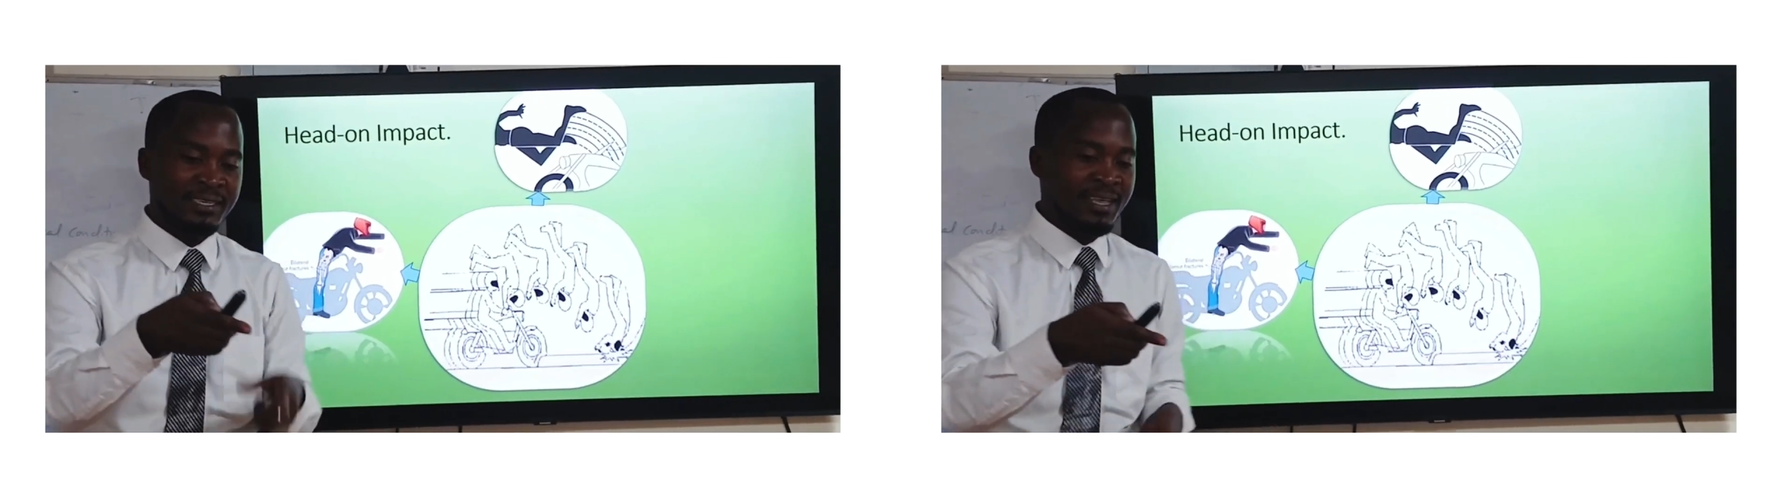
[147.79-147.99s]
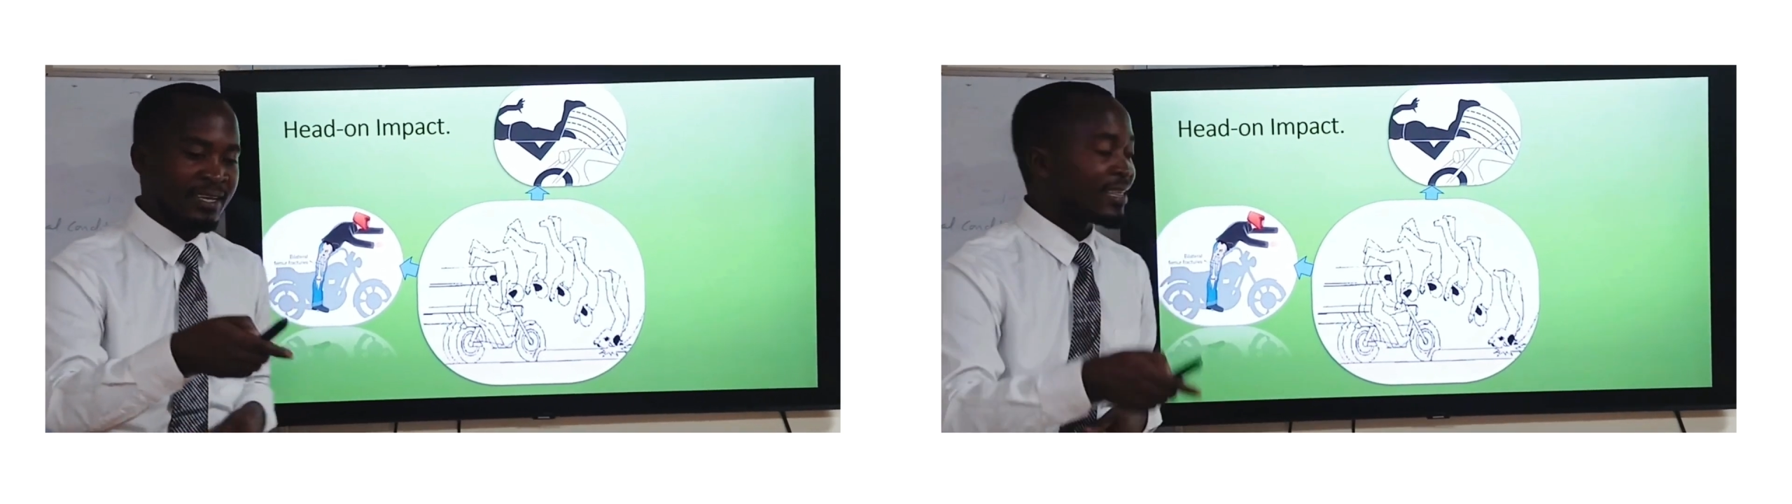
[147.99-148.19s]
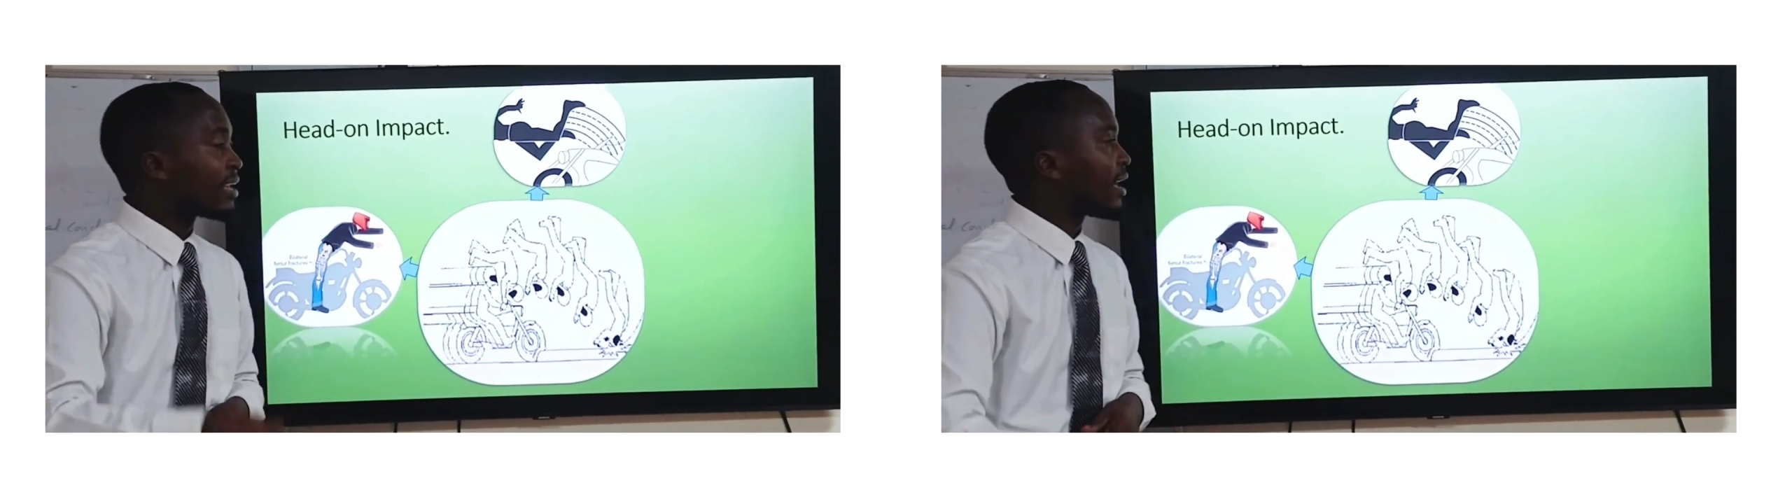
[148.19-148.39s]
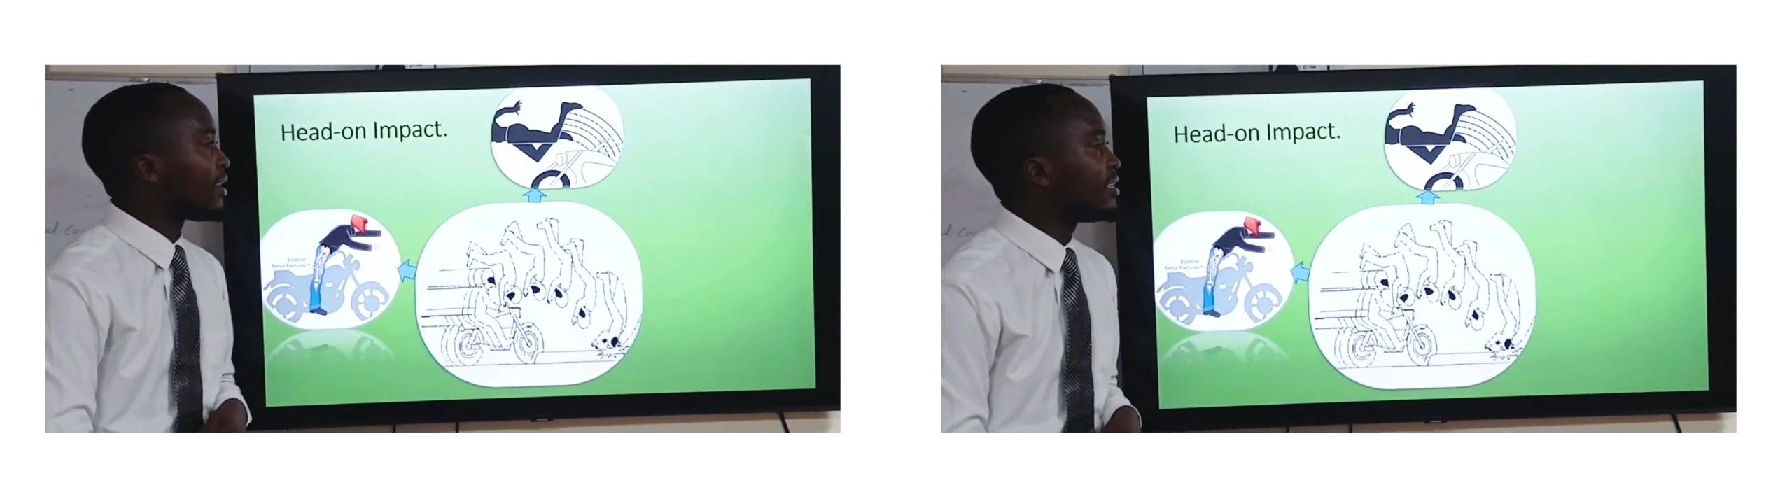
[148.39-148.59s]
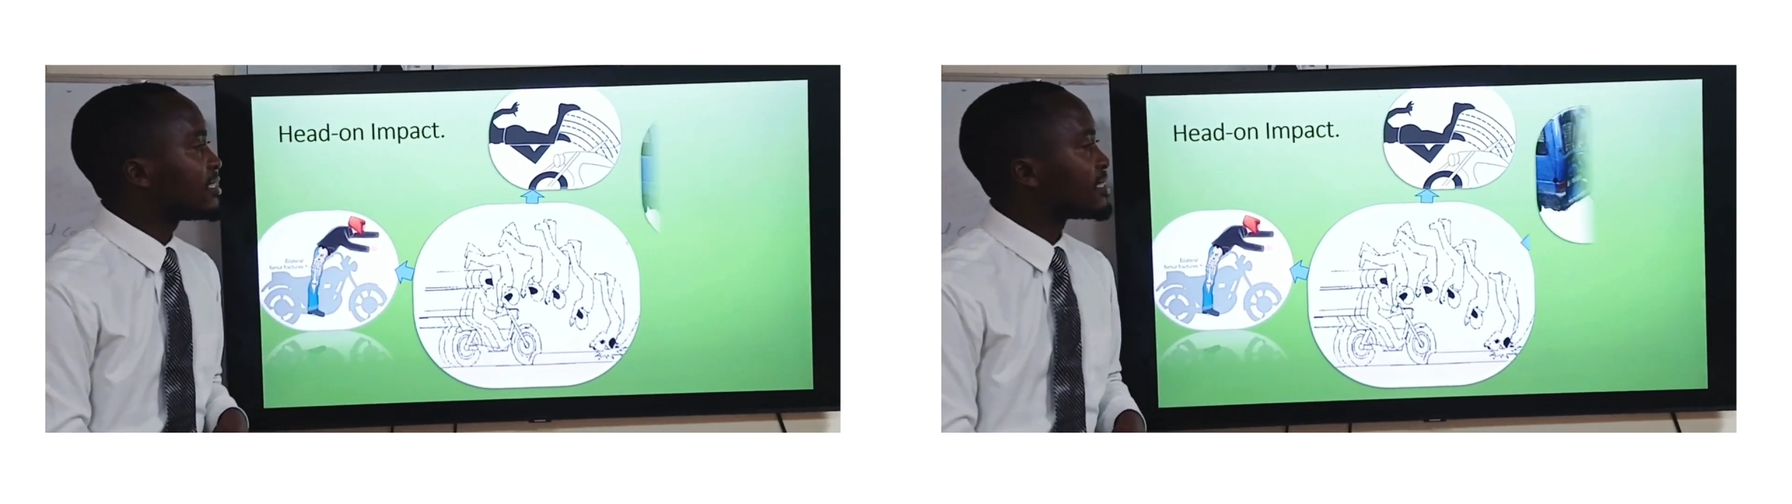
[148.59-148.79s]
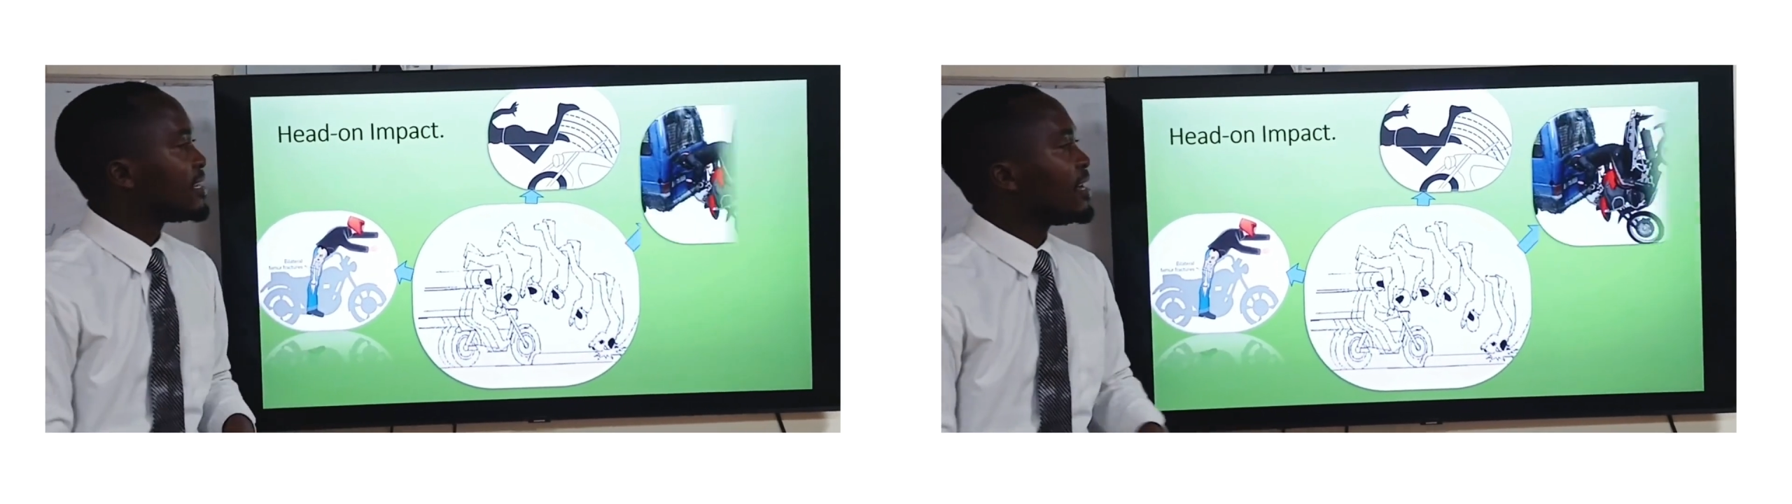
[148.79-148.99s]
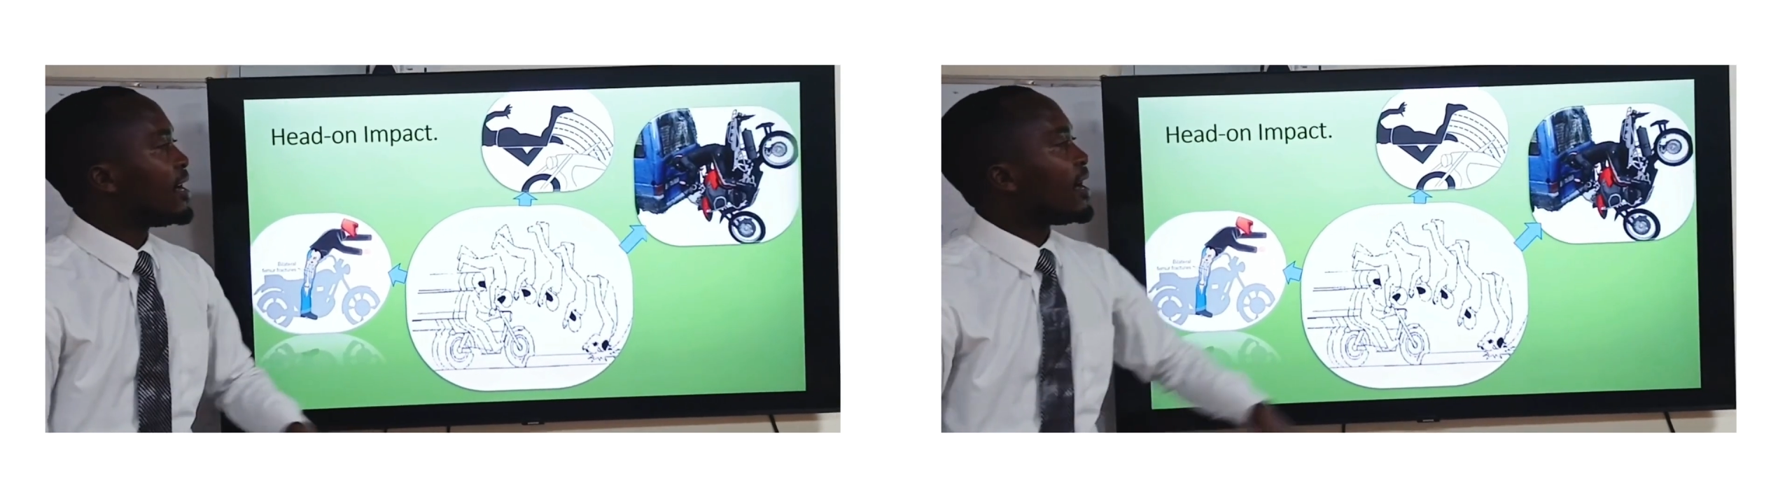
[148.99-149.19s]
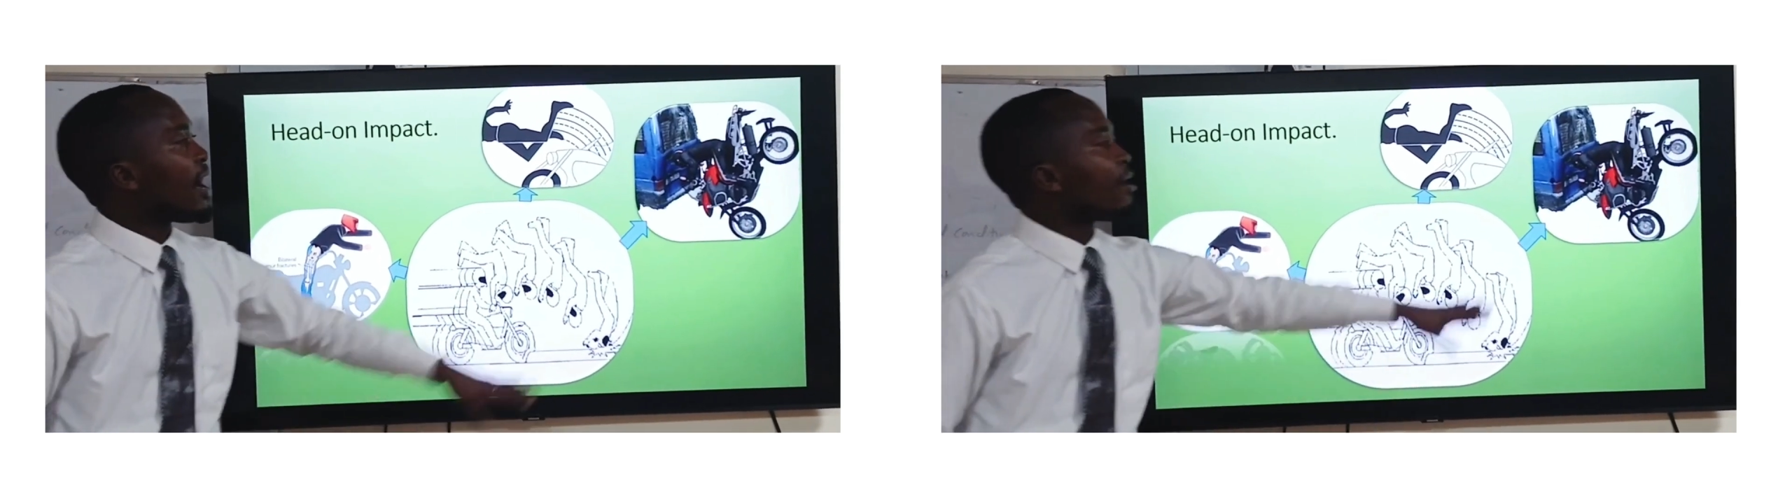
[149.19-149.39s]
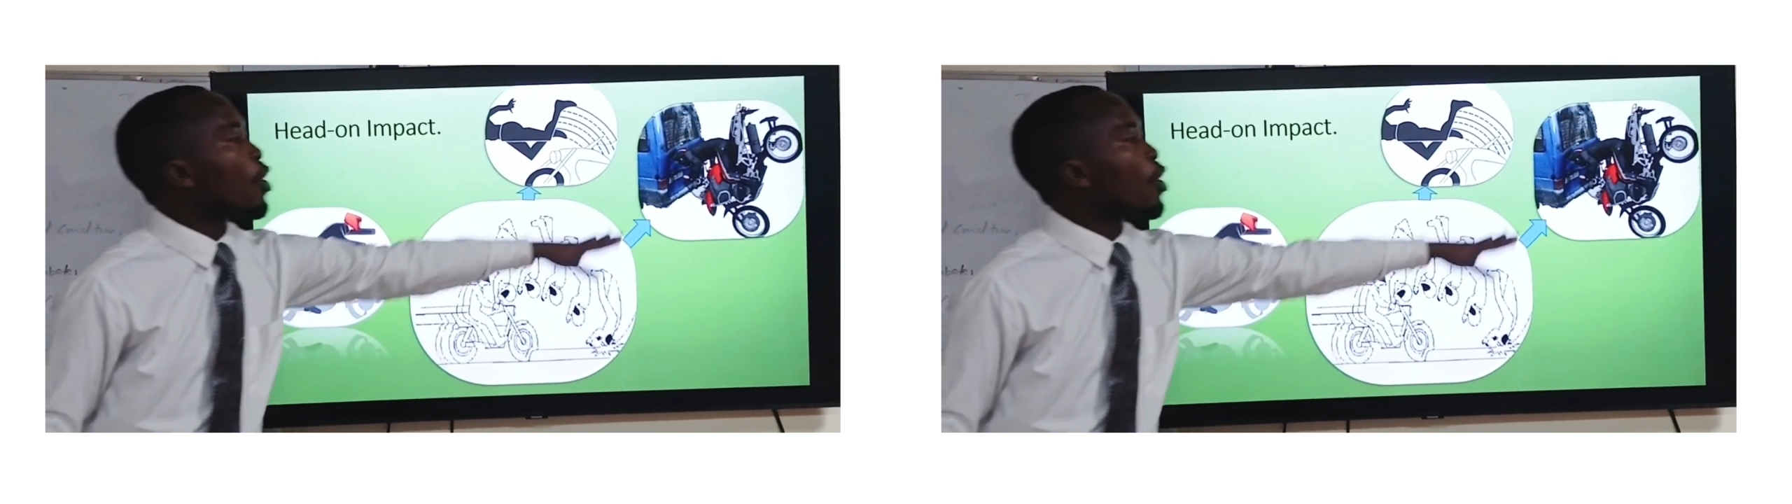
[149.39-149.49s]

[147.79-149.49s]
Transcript: that they can hit an